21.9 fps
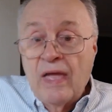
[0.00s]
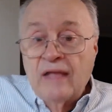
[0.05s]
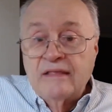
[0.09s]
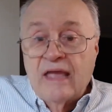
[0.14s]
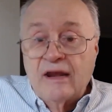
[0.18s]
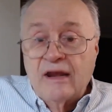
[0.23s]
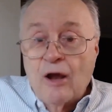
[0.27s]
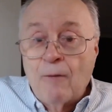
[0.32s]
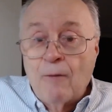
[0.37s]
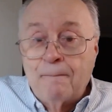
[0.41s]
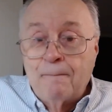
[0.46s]

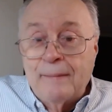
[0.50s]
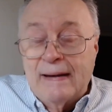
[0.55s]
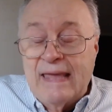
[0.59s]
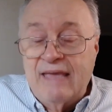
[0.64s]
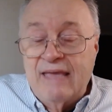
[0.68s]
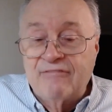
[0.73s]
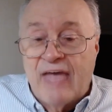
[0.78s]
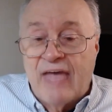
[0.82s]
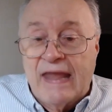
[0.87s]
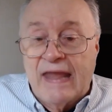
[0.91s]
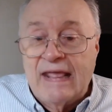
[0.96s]
They don't
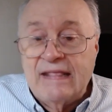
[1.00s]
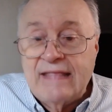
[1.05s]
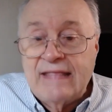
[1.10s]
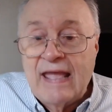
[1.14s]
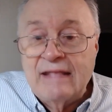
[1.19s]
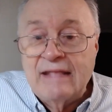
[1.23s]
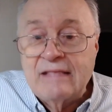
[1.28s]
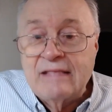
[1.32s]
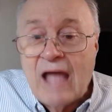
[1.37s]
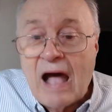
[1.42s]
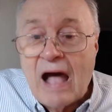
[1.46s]
believe
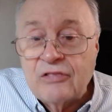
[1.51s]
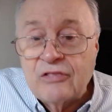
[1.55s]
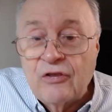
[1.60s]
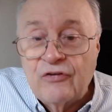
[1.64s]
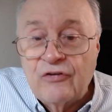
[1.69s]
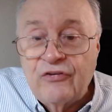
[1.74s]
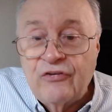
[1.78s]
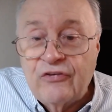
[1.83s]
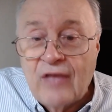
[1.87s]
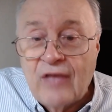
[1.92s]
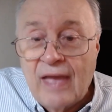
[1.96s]
anything
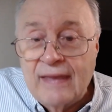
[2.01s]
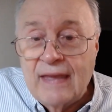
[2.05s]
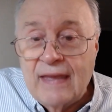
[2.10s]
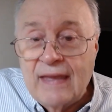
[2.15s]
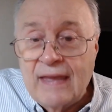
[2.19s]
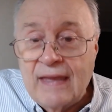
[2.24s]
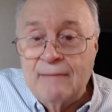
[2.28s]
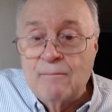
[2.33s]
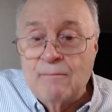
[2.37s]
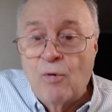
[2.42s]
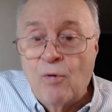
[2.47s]
doctors say
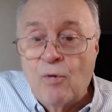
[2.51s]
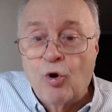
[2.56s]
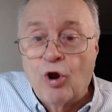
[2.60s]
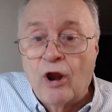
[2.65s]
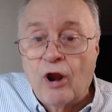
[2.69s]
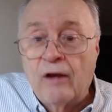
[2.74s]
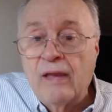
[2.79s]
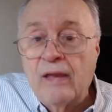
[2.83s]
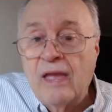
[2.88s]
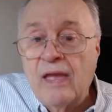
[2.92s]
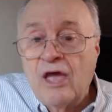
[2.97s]

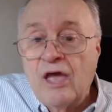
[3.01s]
anymore,